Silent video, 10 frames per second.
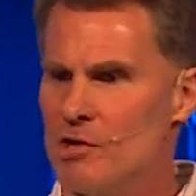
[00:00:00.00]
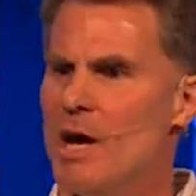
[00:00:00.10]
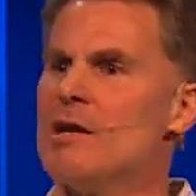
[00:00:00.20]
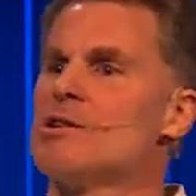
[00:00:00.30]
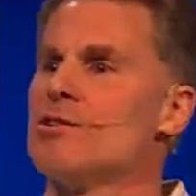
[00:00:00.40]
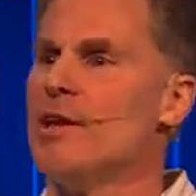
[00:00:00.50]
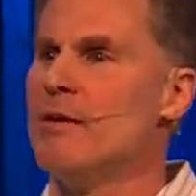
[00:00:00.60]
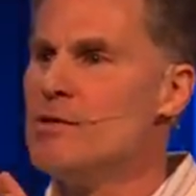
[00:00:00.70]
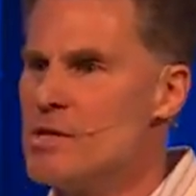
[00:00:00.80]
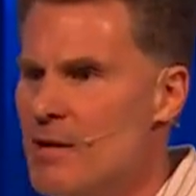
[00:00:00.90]
Not a
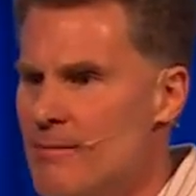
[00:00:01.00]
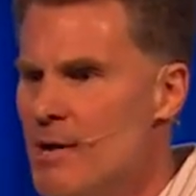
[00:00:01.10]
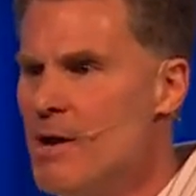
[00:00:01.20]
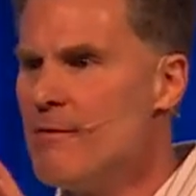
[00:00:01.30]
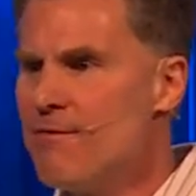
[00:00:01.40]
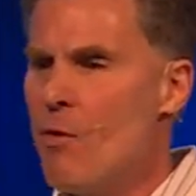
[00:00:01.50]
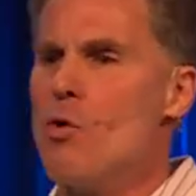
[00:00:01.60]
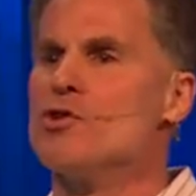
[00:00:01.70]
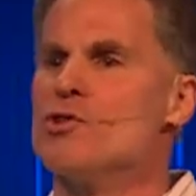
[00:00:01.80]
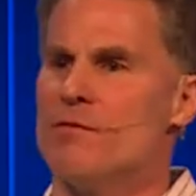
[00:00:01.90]
slave as in I'm
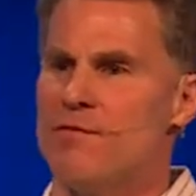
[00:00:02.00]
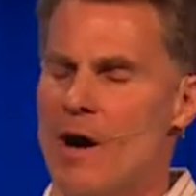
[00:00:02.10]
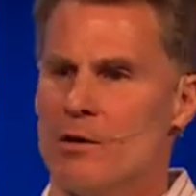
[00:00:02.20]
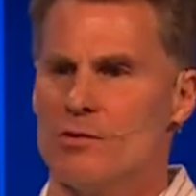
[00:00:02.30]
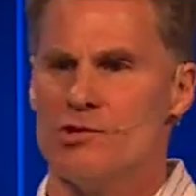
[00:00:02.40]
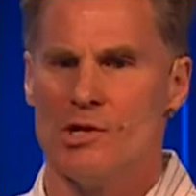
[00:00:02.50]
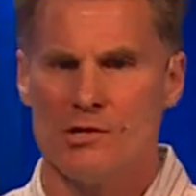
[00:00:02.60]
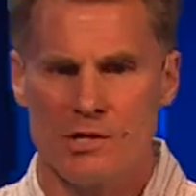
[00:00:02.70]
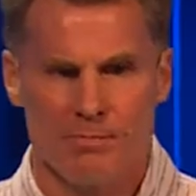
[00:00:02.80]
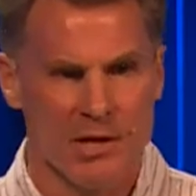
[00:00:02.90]
forced to follow
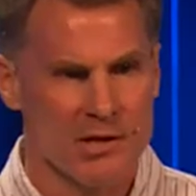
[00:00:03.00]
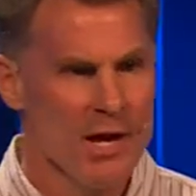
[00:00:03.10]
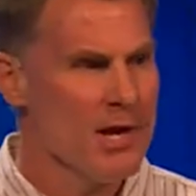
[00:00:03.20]
Jesus, but